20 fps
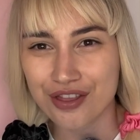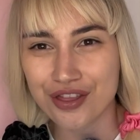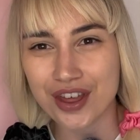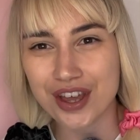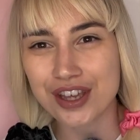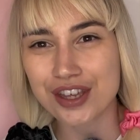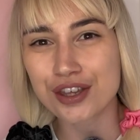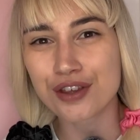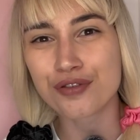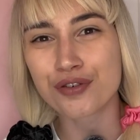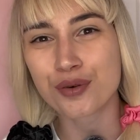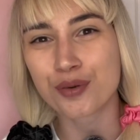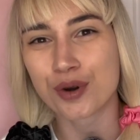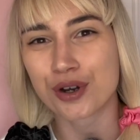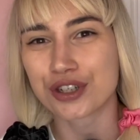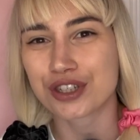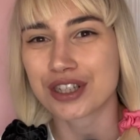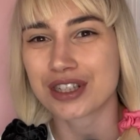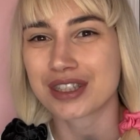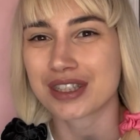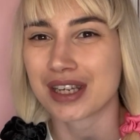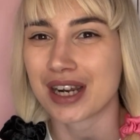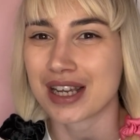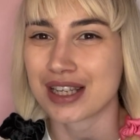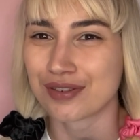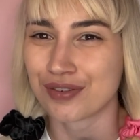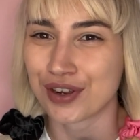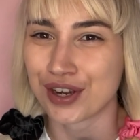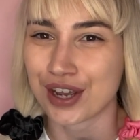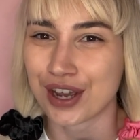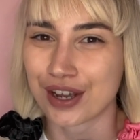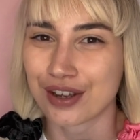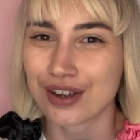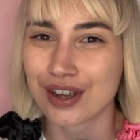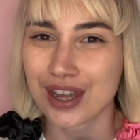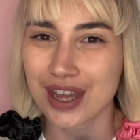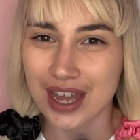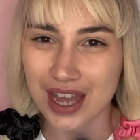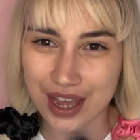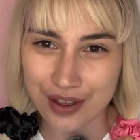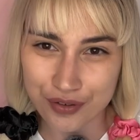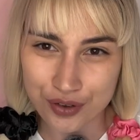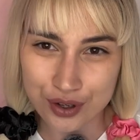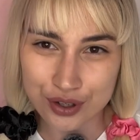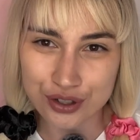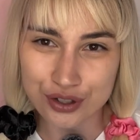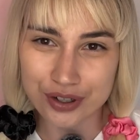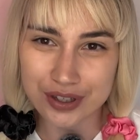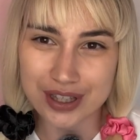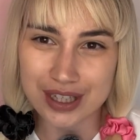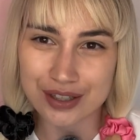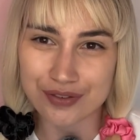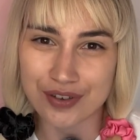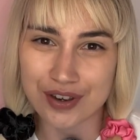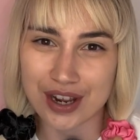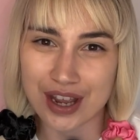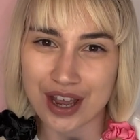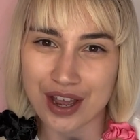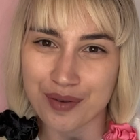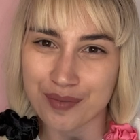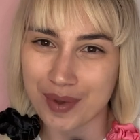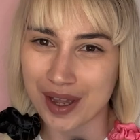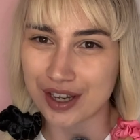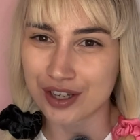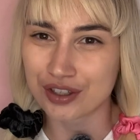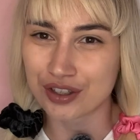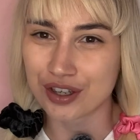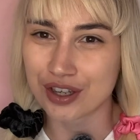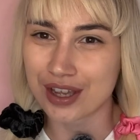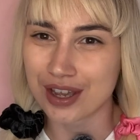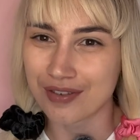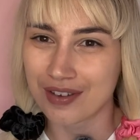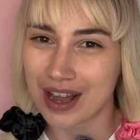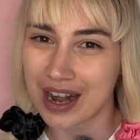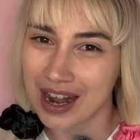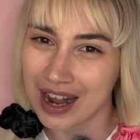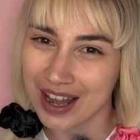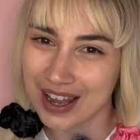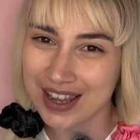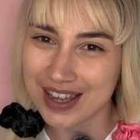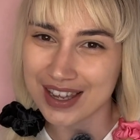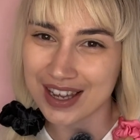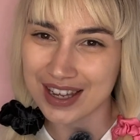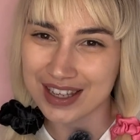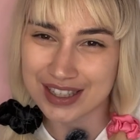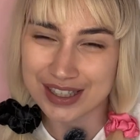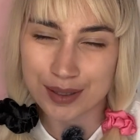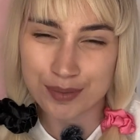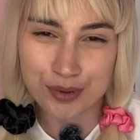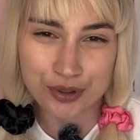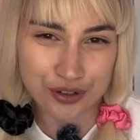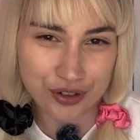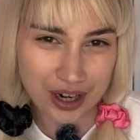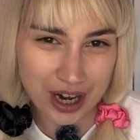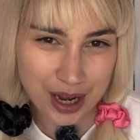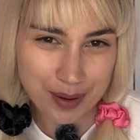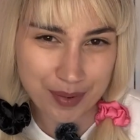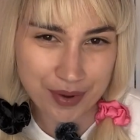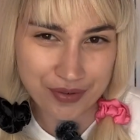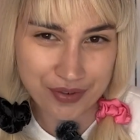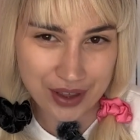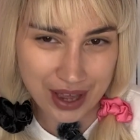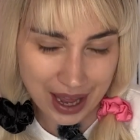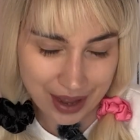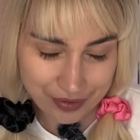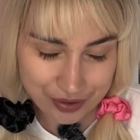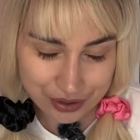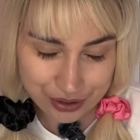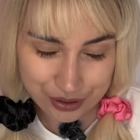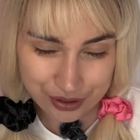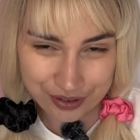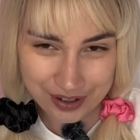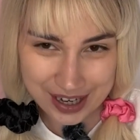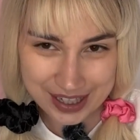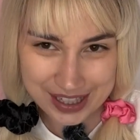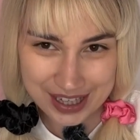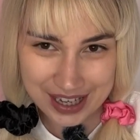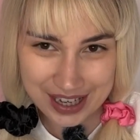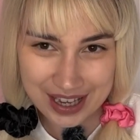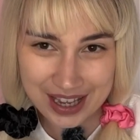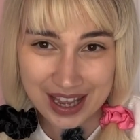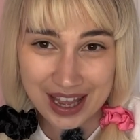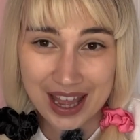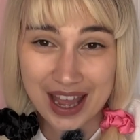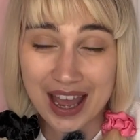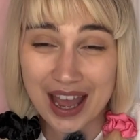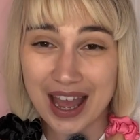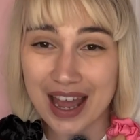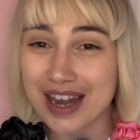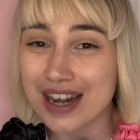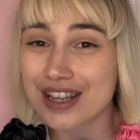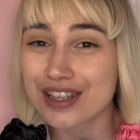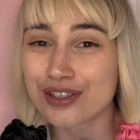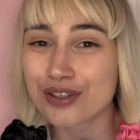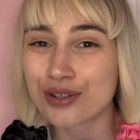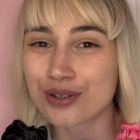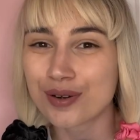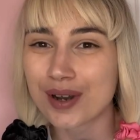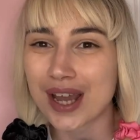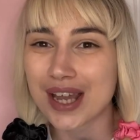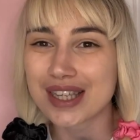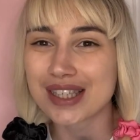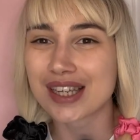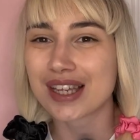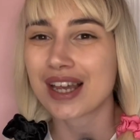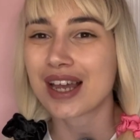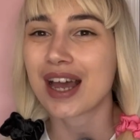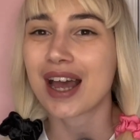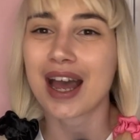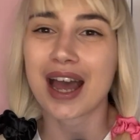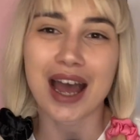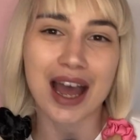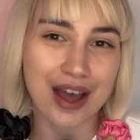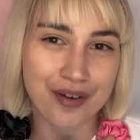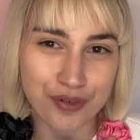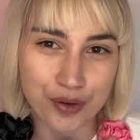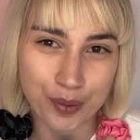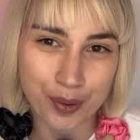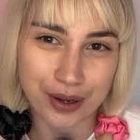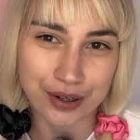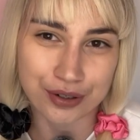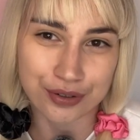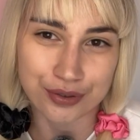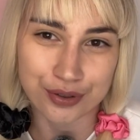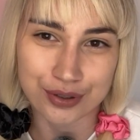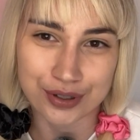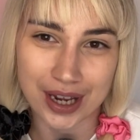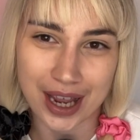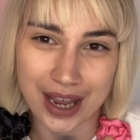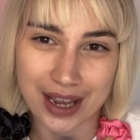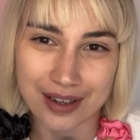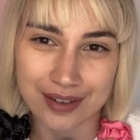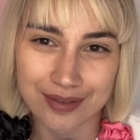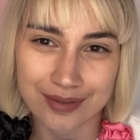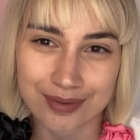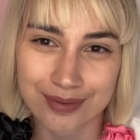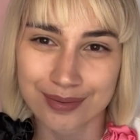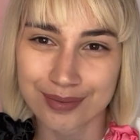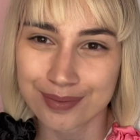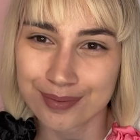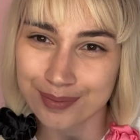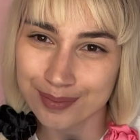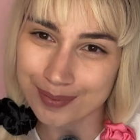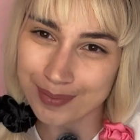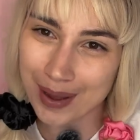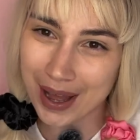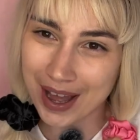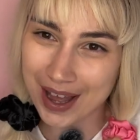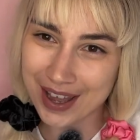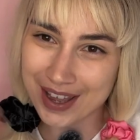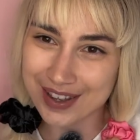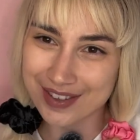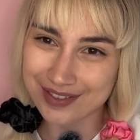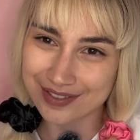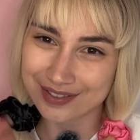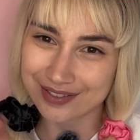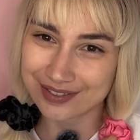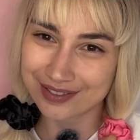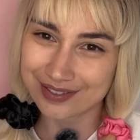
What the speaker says: Thank you for watching today's video. If you enjoyed this video, make sure you give it a like and subscribe if you haven't already. And as always, have a wonderful day. Bye!